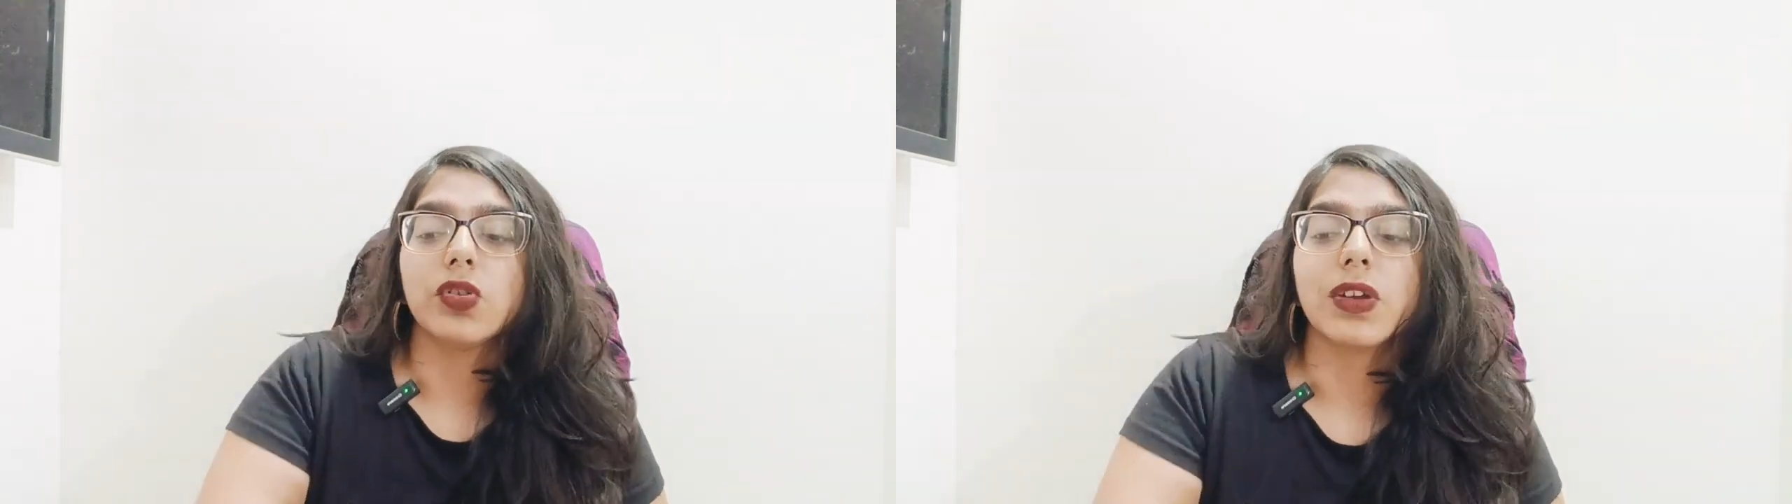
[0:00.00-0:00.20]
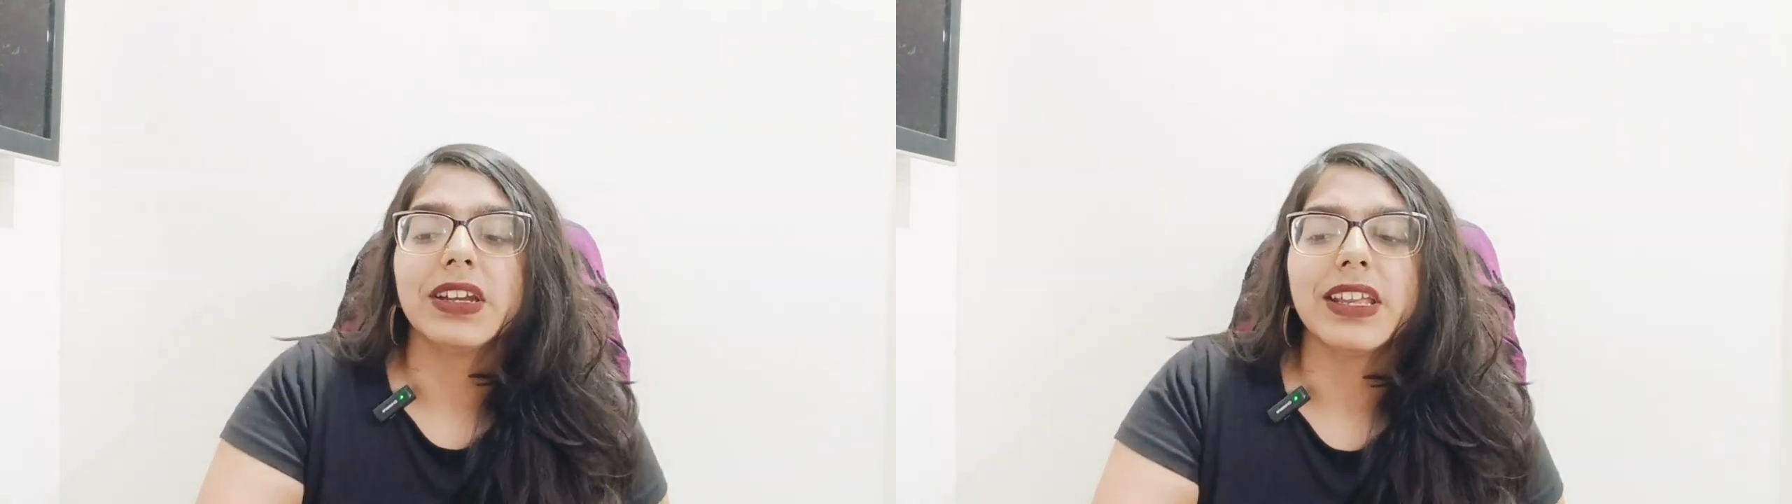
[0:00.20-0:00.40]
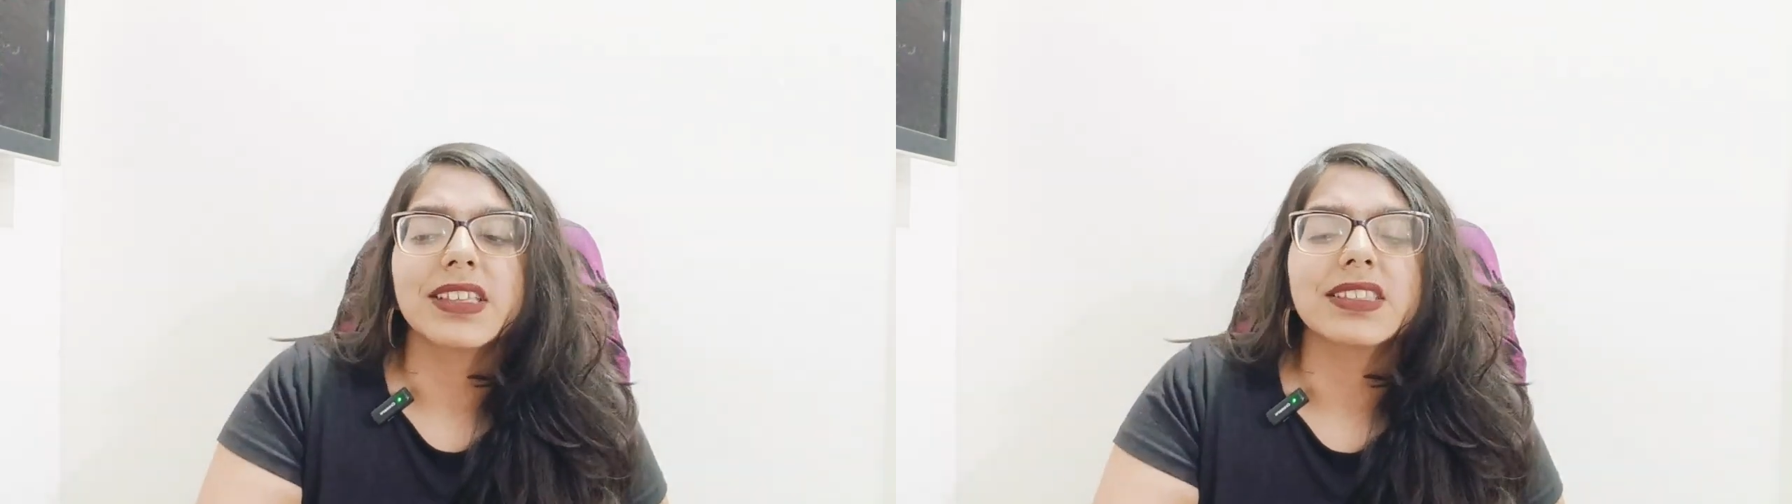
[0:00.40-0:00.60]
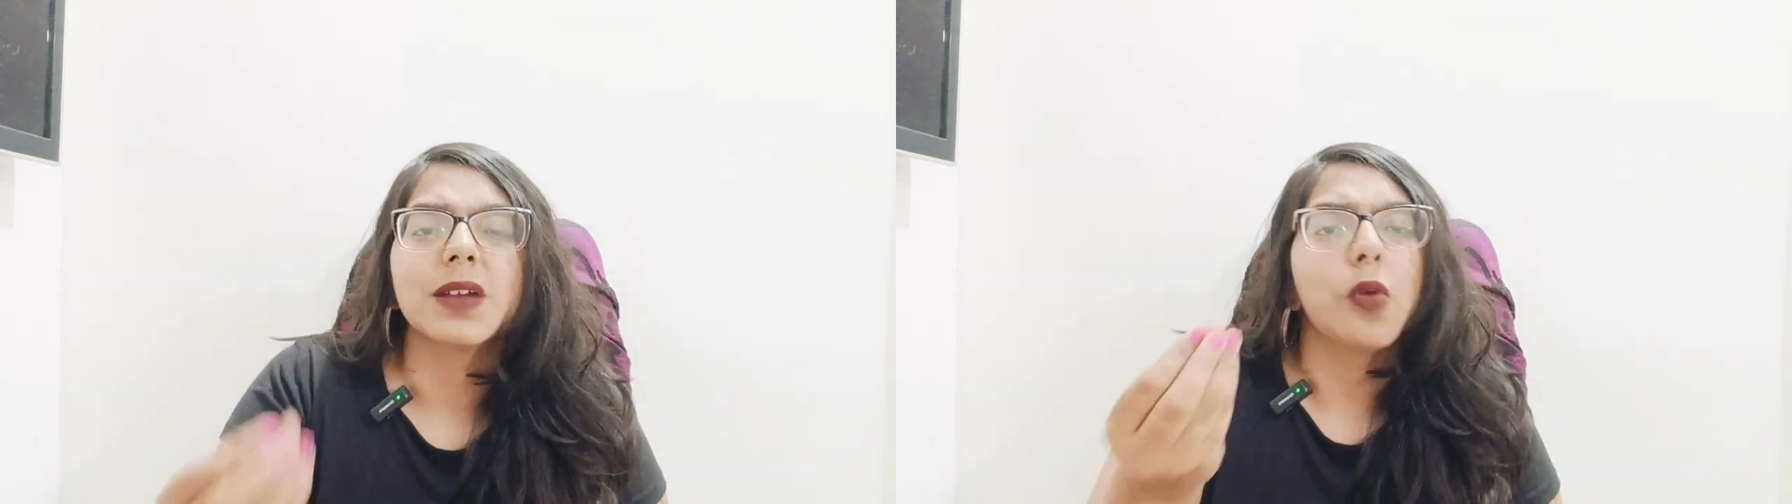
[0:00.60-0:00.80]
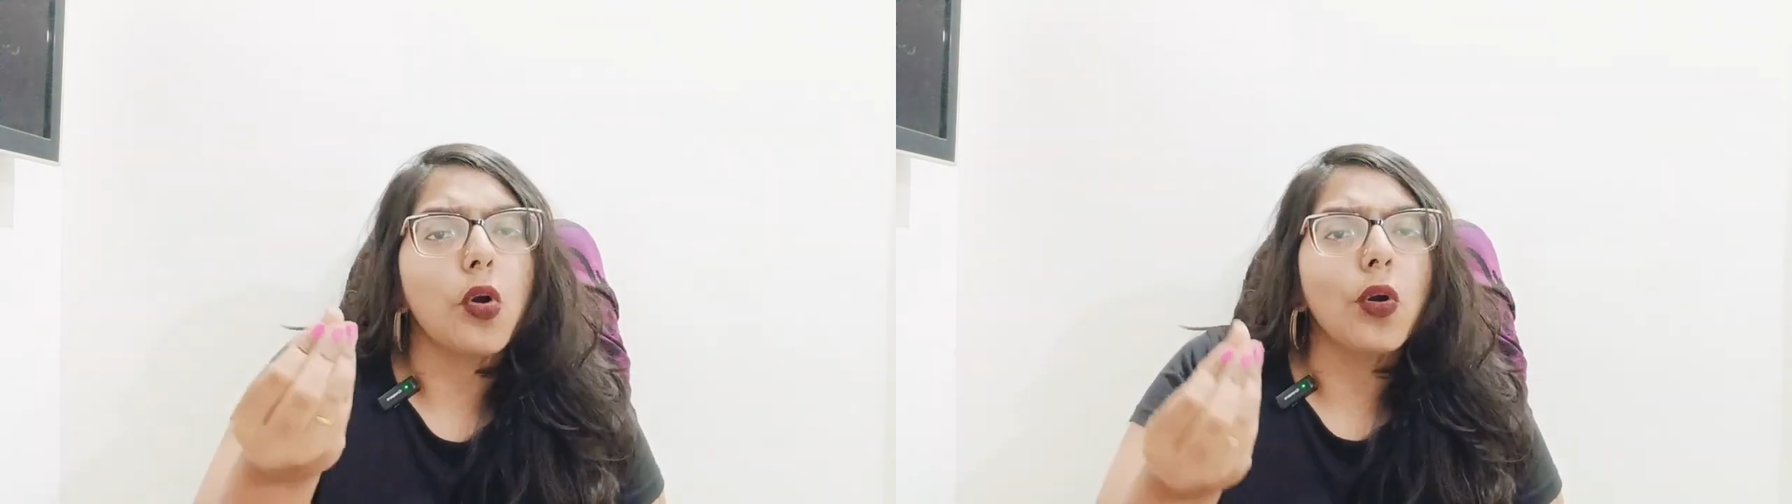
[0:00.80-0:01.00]
you can take
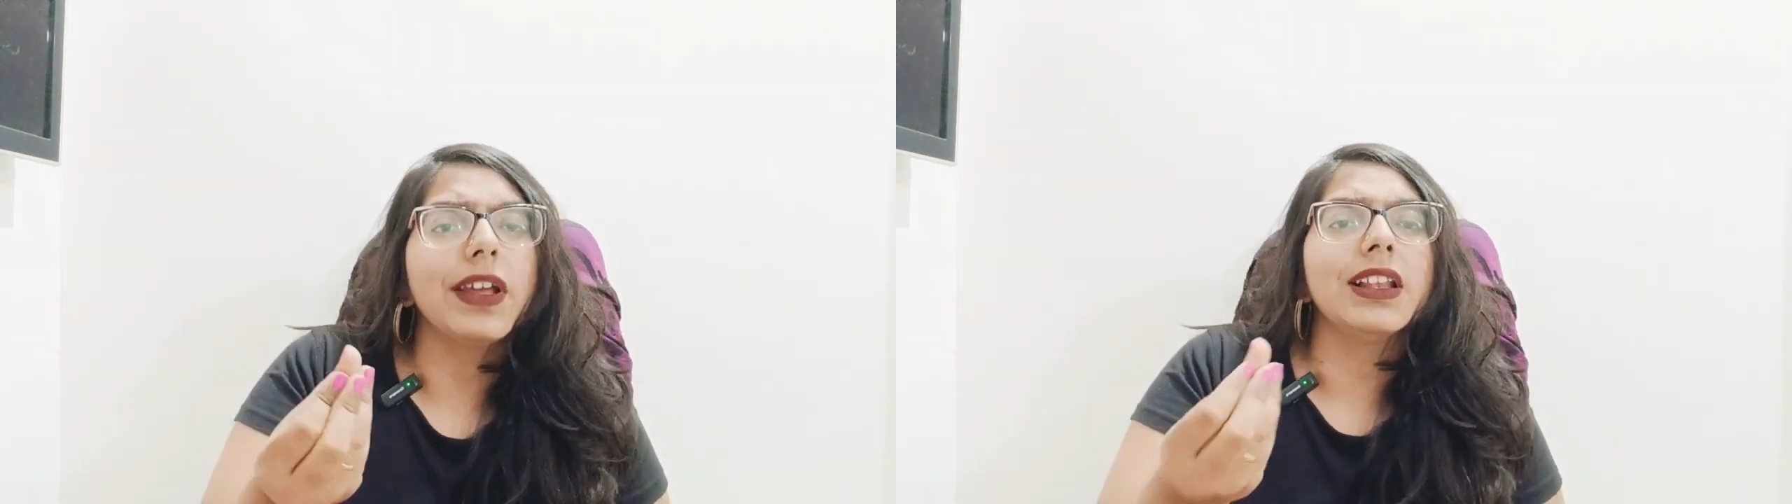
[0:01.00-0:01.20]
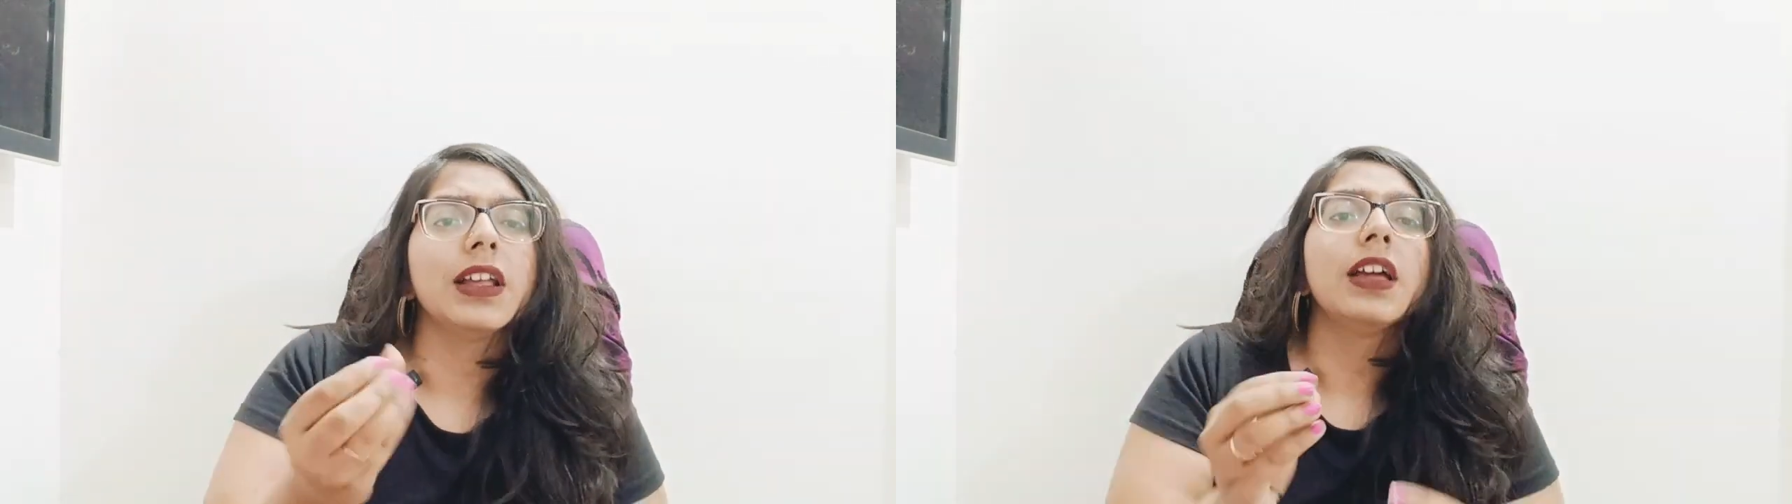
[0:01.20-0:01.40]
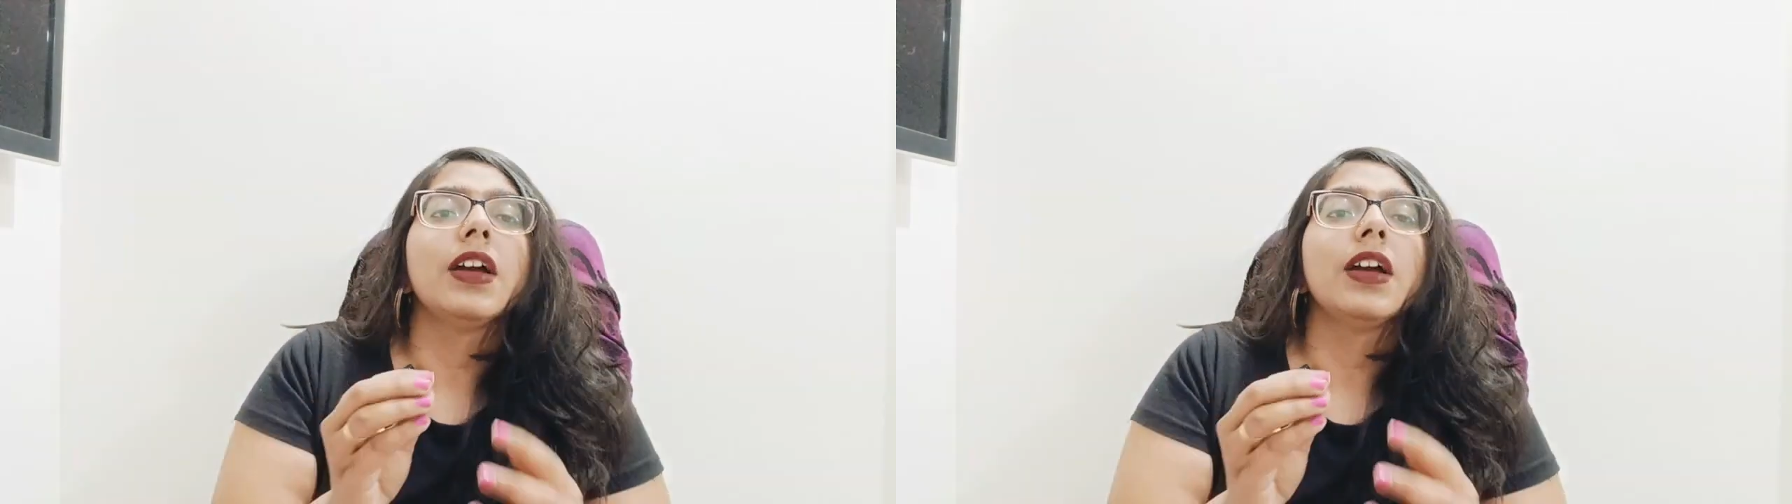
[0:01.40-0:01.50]
some oil